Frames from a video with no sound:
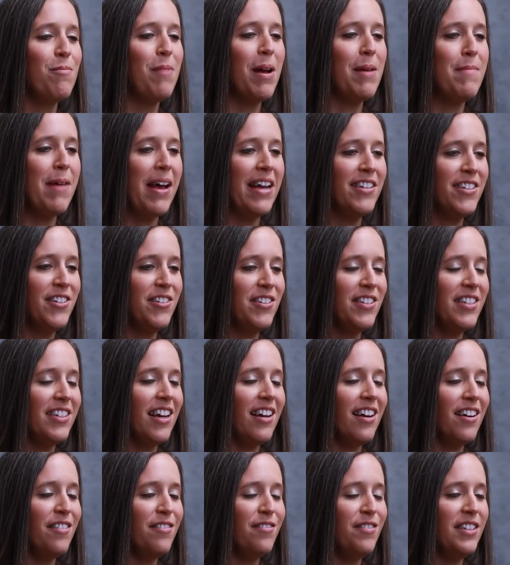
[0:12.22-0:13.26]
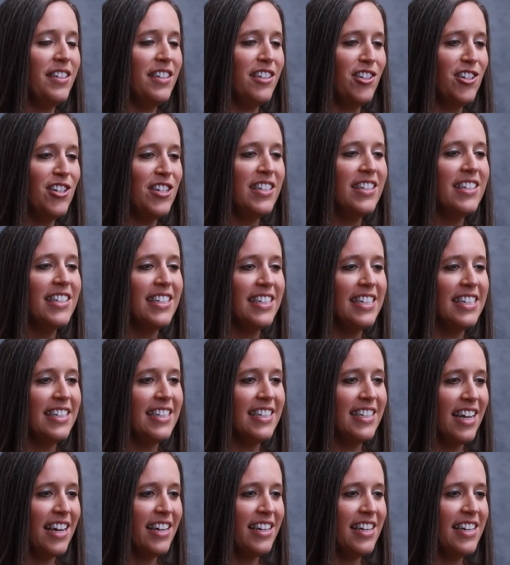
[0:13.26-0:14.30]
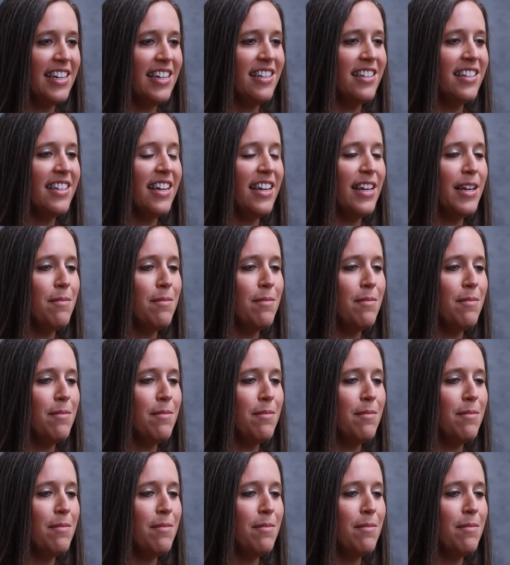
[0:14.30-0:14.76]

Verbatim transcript: my Master's of Physician Assistant Studies